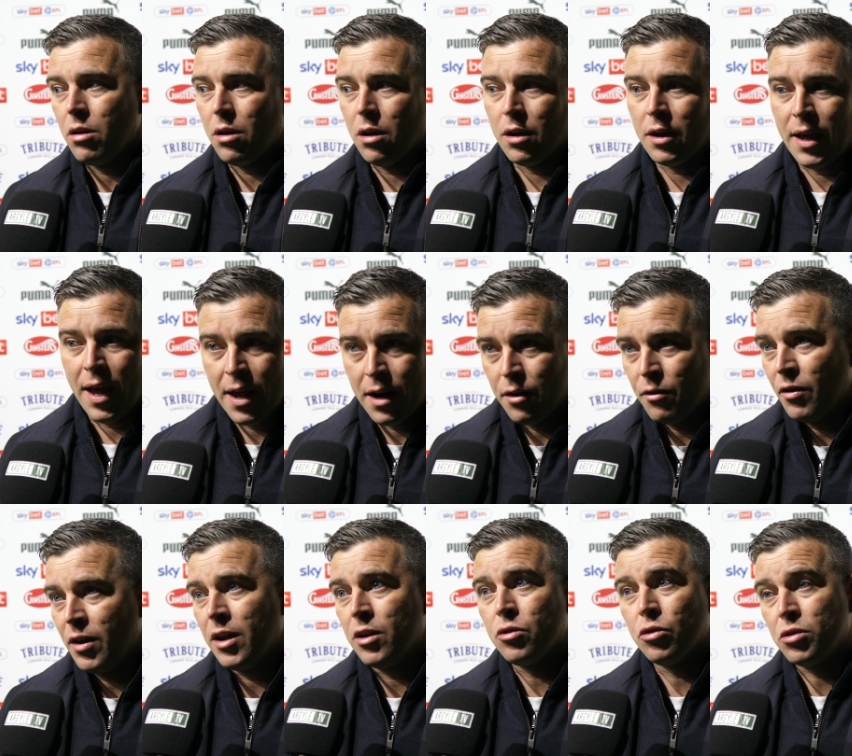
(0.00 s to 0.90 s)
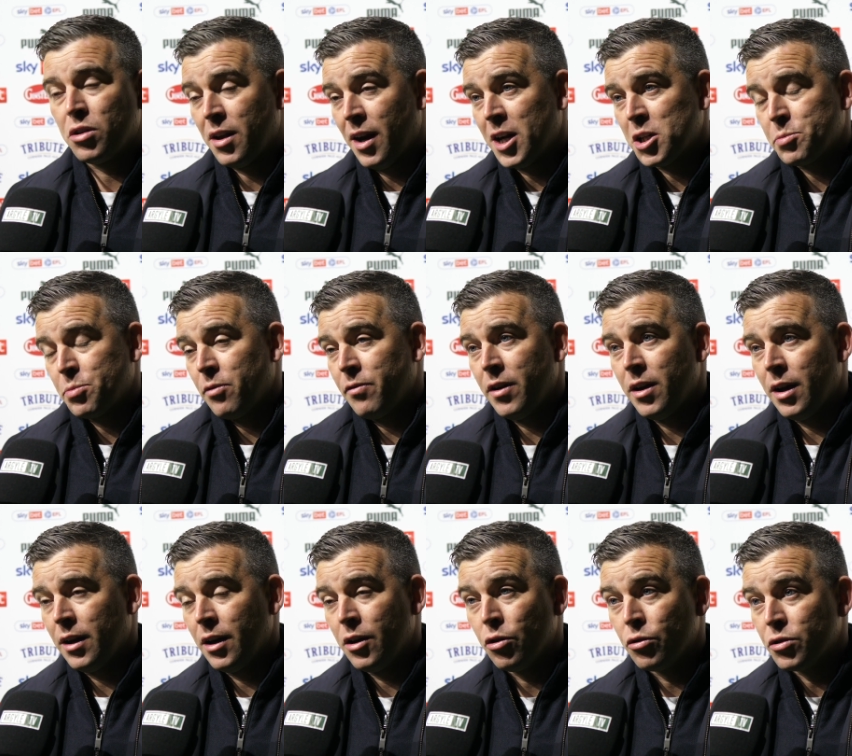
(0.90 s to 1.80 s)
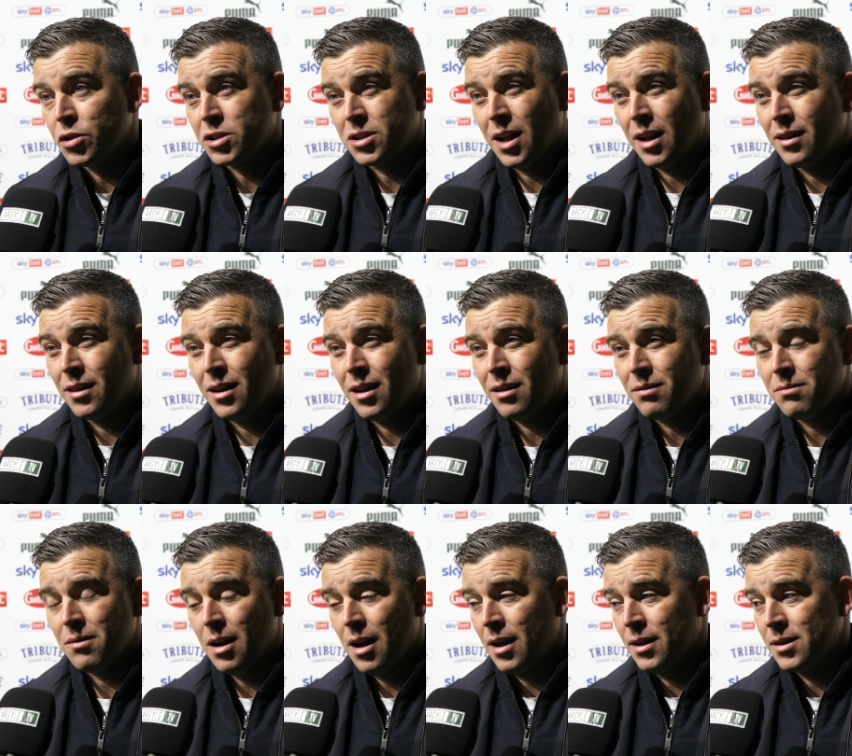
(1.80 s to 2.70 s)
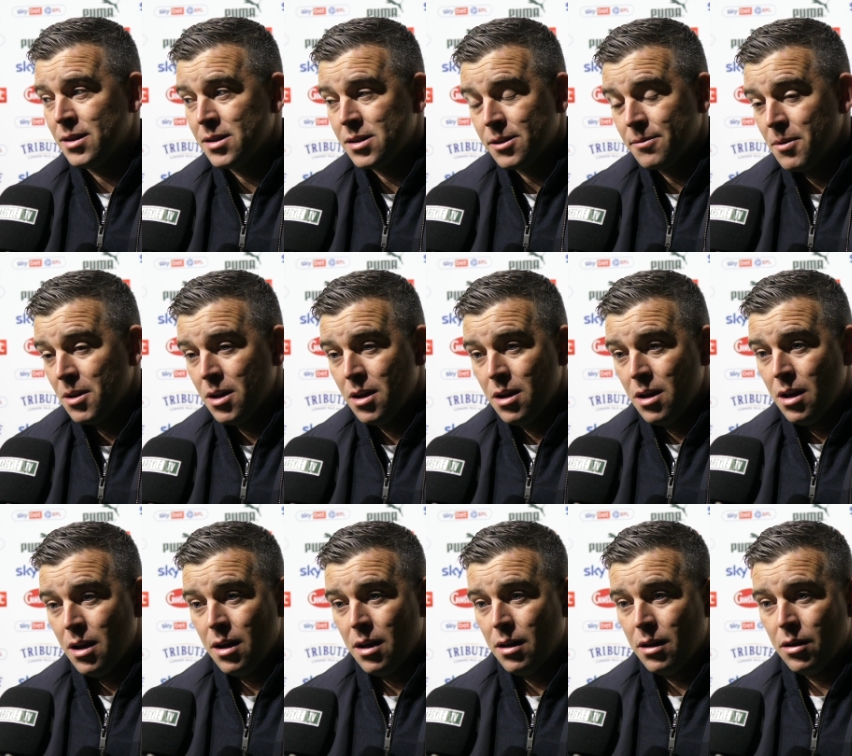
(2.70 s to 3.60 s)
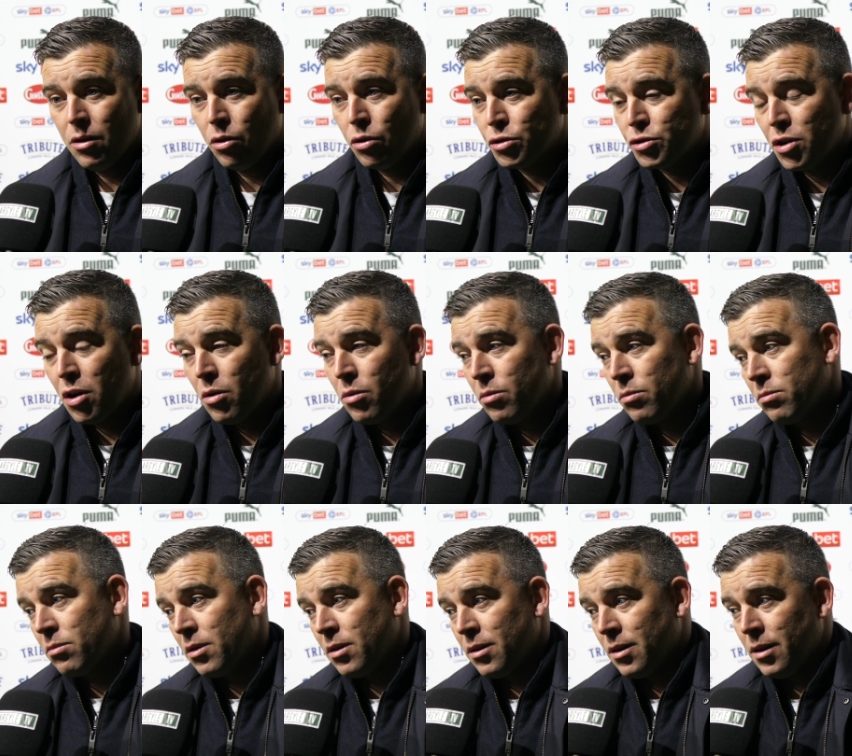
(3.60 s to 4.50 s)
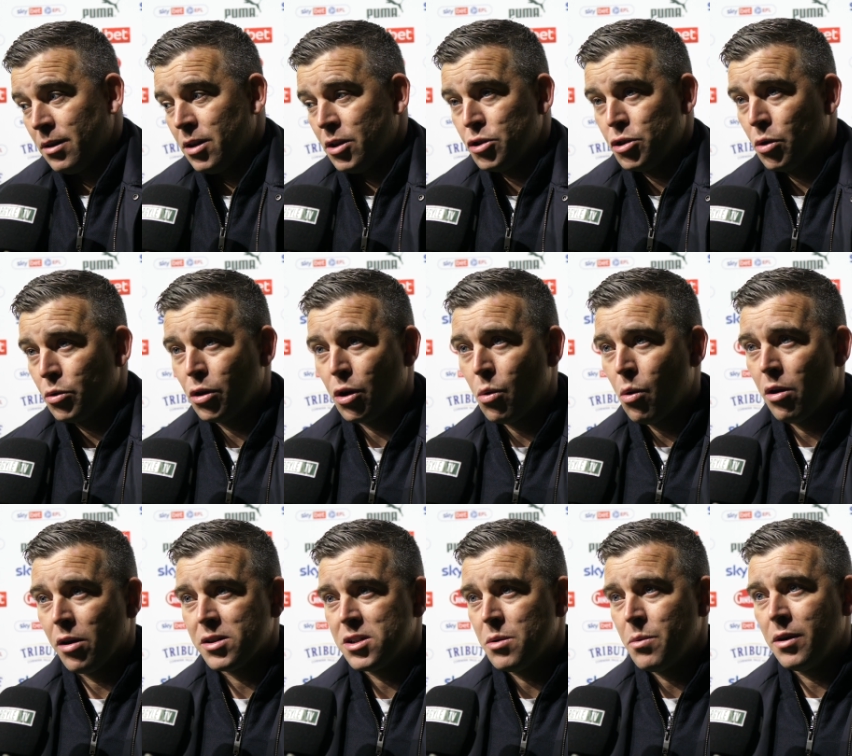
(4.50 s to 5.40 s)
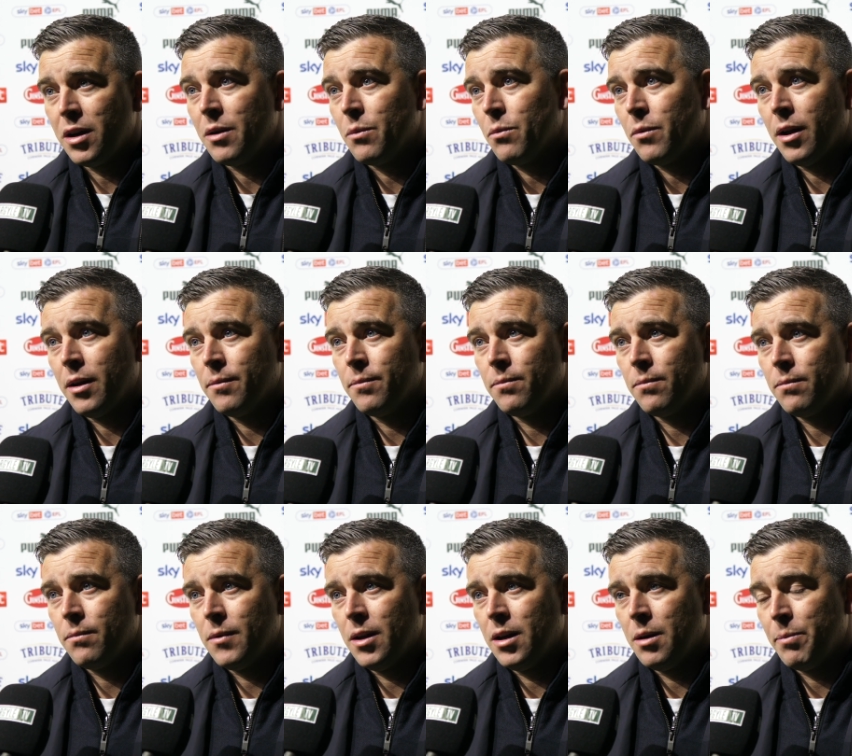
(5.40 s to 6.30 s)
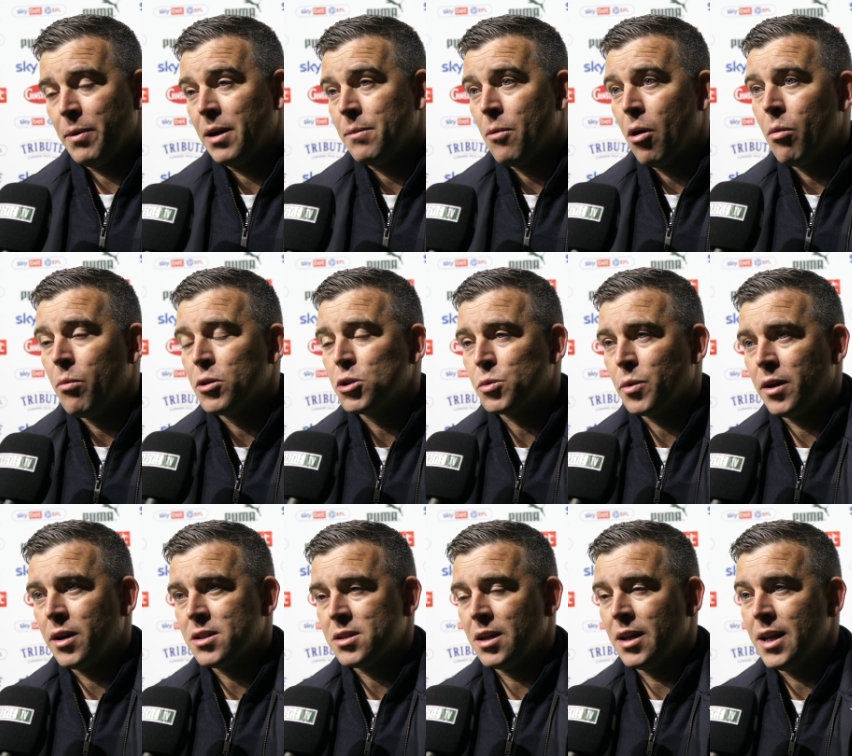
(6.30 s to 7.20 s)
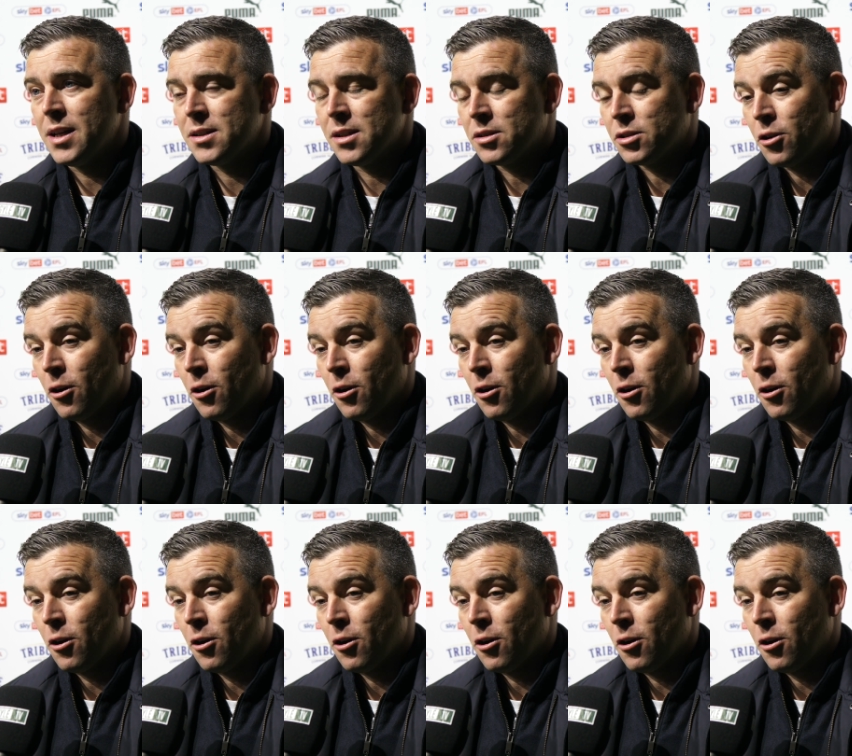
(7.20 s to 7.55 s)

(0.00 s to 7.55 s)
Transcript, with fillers: are getting a real good grasp of it, and they understand it, and also they show the quality when in the big moments when it's needed.